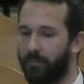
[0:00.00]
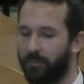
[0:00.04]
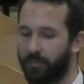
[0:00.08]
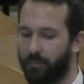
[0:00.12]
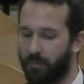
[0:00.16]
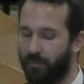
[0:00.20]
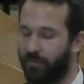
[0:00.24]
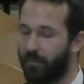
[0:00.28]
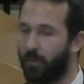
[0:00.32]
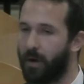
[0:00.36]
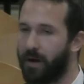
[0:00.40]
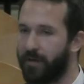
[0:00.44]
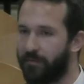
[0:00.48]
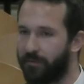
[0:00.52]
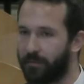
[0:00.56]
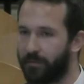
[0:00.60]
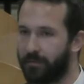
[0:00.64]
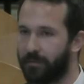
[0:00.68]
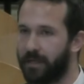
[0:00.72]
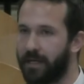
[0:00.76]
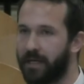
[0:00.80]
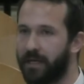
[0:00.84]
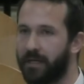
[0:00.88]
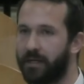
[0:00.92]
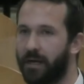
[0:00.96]
move away
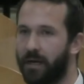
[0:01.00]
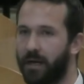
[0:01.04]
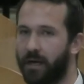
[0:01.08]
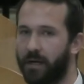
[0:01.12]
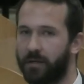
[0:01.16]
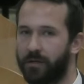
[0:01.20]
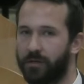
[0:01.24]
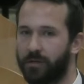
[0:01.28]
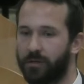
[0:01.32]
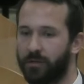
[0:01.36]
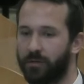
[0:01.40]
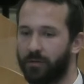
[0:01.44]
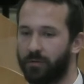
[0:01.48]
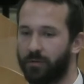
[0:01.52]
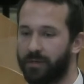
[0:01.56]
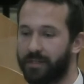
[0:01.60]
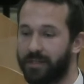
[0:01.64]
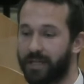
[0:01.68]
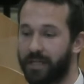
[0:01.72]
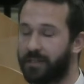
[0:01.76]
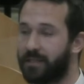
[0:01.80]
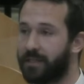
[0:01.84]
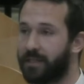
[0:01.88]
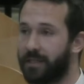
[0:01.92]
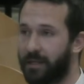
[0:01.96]
from LEED to
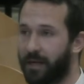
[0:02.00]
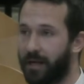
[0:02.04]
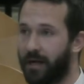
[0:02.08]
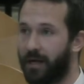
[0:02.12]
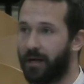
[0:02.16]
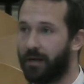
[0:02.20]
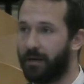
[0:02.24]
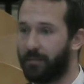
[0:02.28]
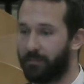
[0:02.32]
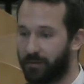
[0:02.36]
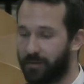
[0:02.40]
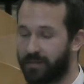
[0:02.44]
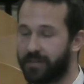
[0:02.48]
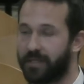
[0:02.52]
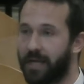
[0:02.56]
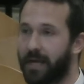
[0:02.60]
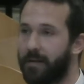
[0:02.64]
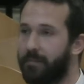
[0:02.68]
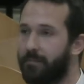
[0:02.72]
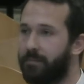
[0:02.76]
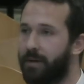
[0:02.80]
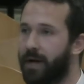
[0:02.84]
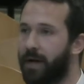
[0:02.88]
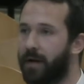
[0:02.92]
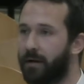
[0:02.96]
essentially
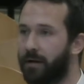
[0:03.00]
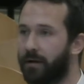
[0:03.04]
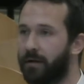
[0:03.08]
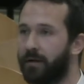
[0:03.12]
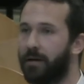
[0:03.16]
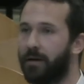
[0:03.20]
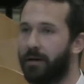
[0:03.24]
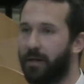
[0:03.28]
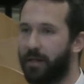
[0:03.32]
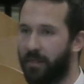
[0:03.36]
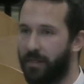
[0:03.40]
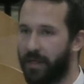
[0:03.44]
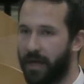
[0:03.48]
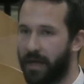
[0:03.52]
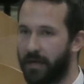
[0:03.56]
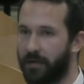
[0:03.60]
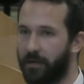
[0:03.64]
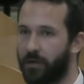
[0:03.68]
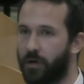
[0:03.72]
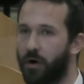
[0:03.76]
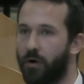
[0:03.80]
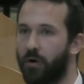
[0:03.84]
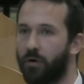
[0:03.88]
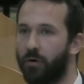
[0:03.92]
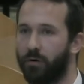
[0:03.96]
percent better than
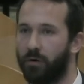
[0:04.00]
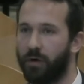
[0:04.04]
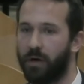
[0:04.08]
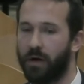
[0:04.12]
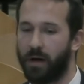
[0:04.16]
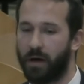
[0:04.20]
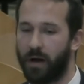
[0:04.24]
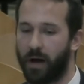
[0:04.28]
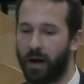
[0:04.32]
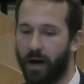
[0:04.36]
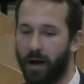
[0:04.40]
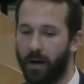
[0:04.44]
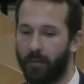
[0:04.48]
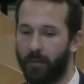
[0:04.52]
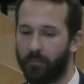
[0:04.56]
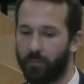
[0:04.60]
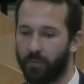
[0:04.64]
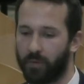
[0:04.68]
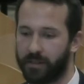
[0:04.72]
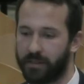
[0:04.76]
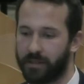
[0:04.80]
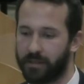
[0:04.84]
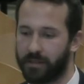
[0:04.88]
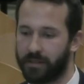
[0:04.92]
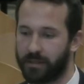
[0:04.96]
code,
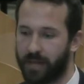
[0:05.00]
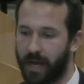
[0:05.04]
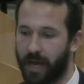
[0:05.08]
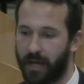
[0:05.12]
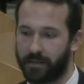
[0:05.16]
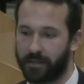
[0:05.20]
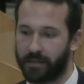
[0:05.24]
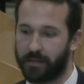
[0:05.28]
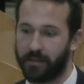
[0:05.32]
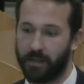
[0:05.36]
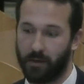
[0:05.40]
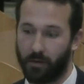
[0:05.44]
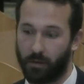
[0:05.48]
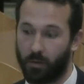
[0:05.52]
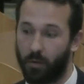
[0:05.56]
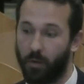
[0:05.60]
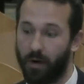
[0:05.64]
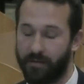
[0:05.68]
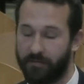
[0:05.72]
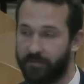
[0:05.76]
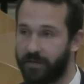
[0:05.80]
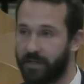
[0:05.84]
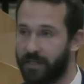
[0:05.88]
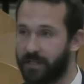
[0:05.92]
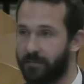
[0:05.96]
which is actually, you know,
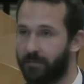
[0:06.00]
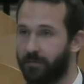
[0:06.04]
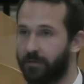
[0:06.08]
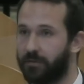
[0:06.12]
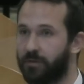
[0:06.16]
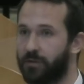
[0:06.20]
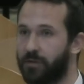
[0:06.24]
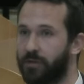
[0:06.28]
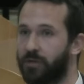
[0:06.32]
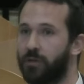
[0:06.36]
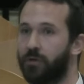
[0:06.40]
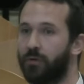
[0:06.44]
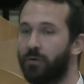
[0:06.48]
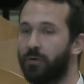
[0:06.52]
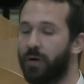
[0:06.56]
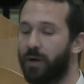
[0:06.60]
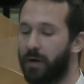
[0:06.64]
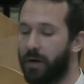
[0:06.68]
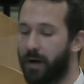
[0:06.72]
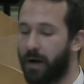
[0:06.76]
quite feasible to do,